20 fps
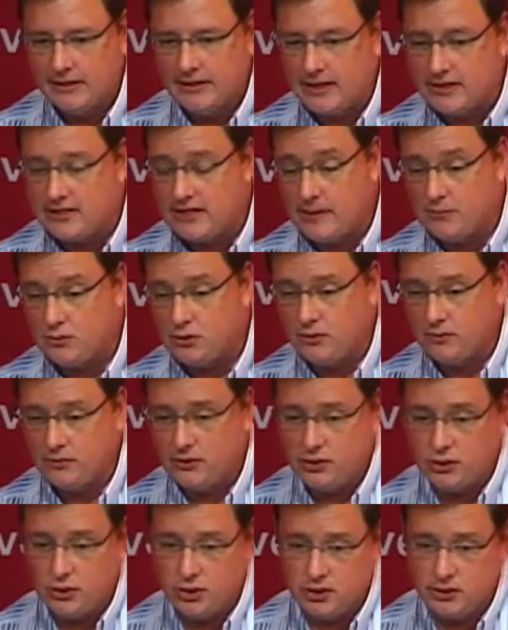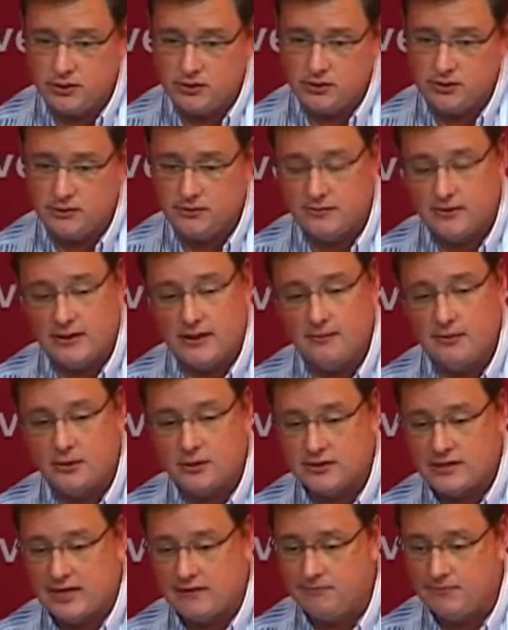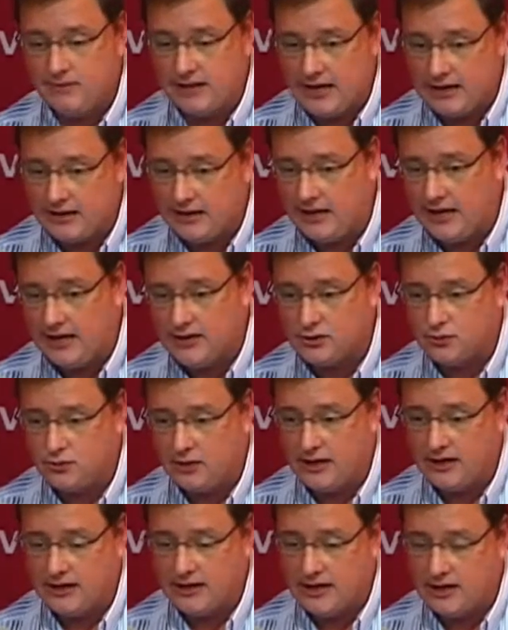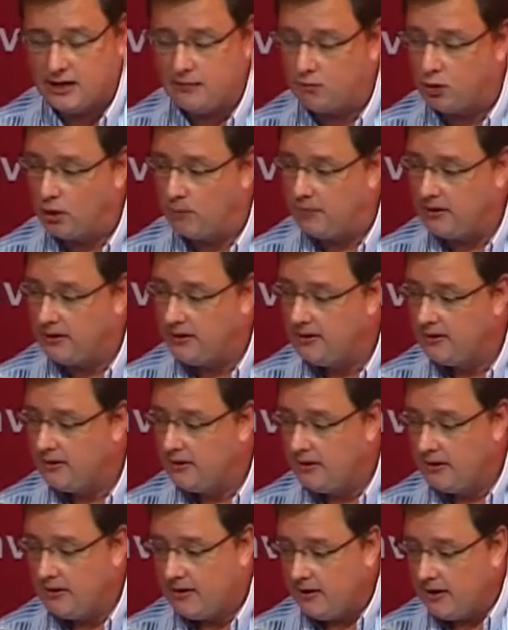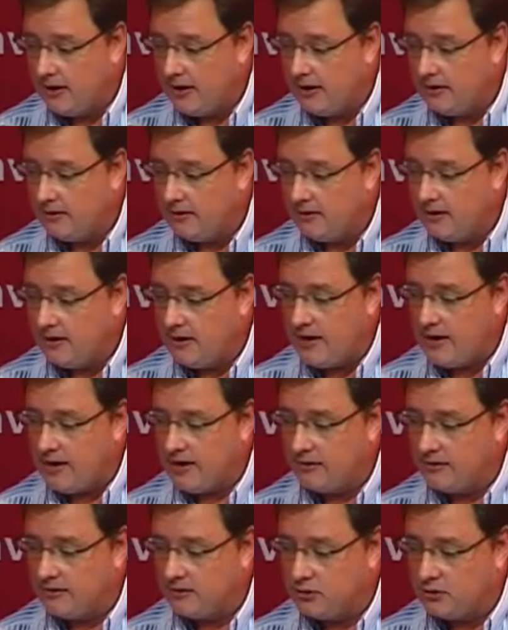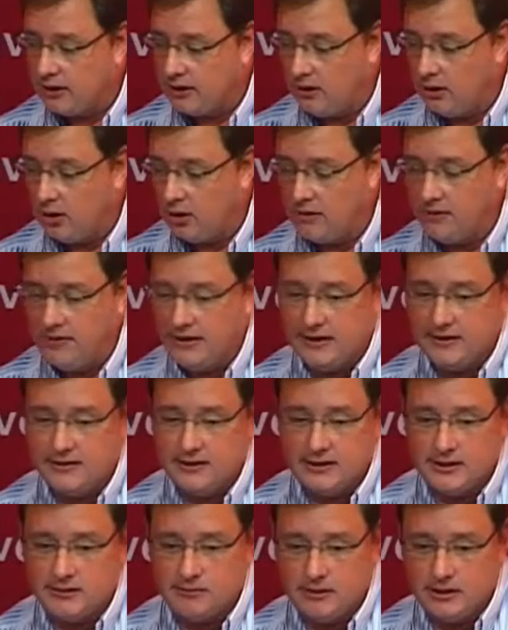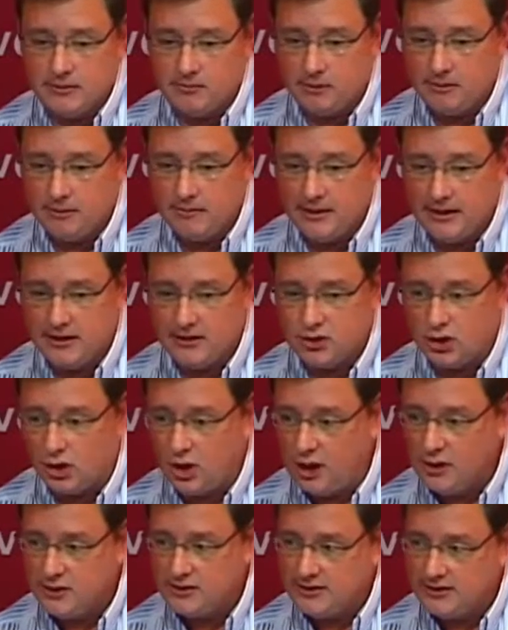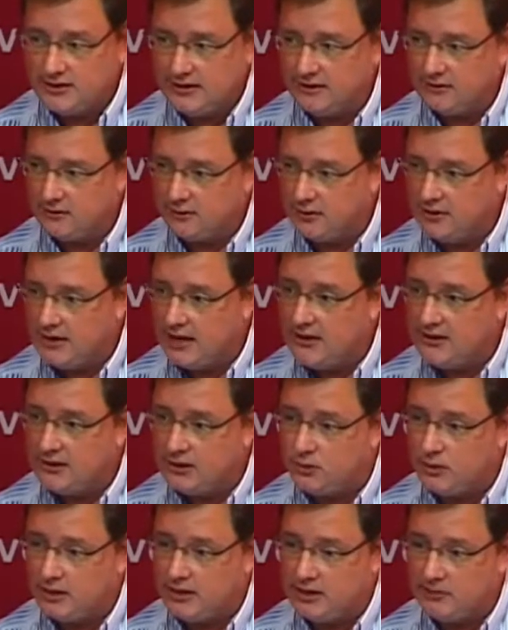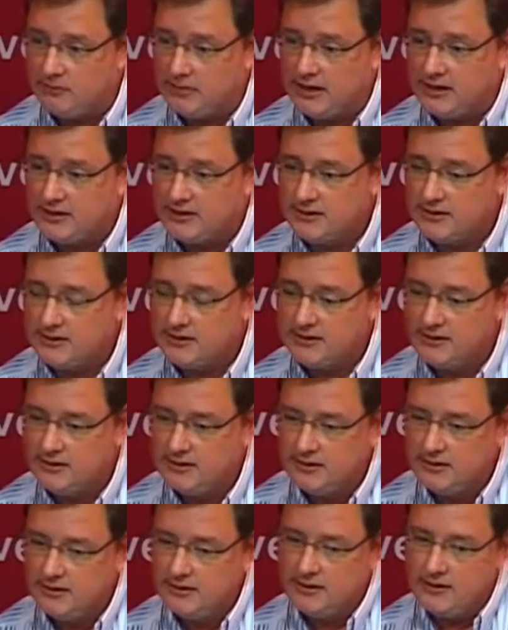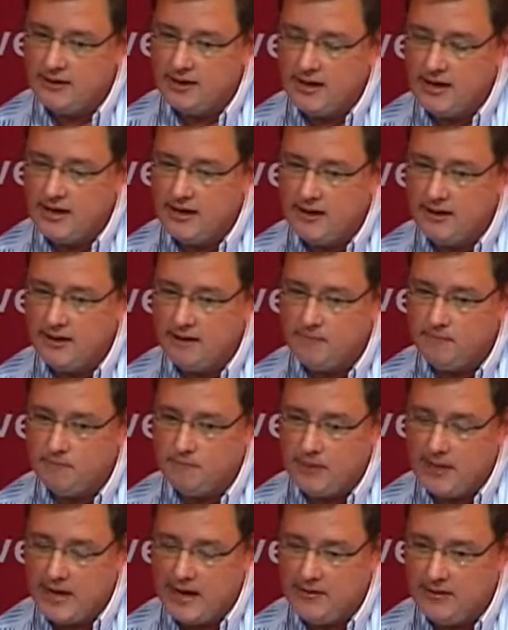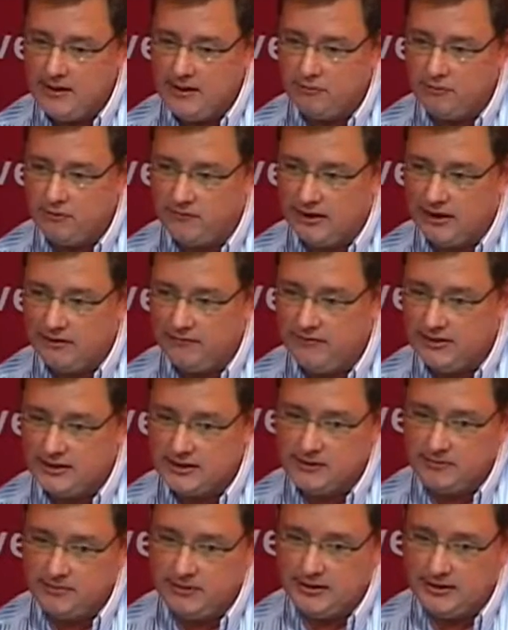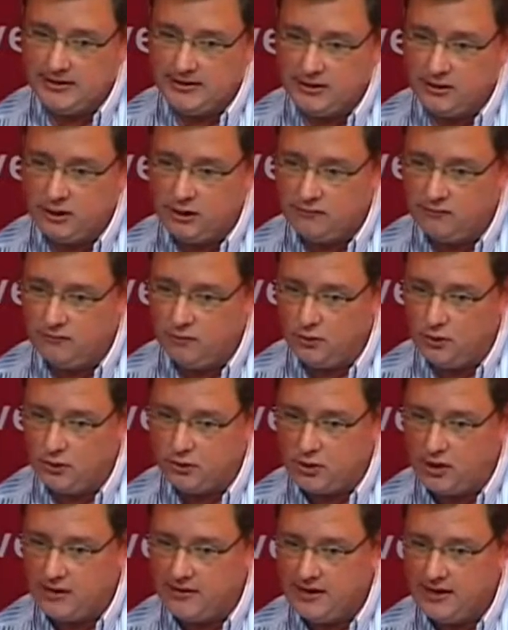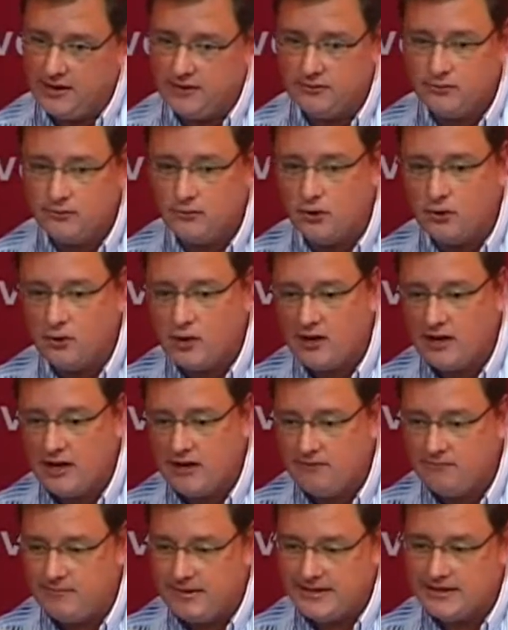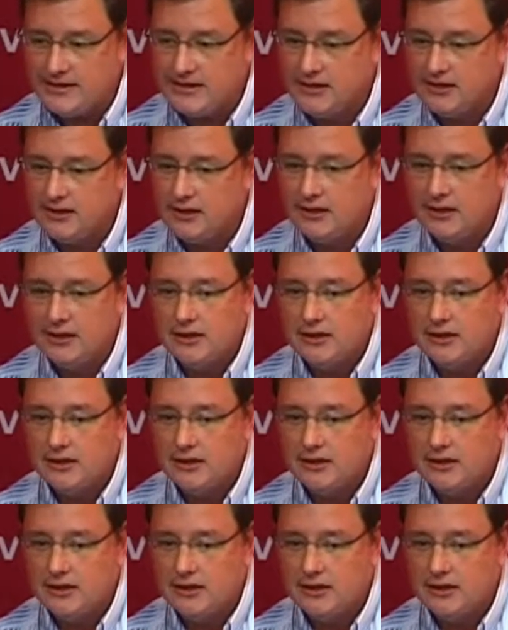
exceptional returns, because they haven't been analysed or allocated properly. And I think to unlock that, it's probably better to close the deal on an 80-20 basis, and then provide flexibility going forward, rather have better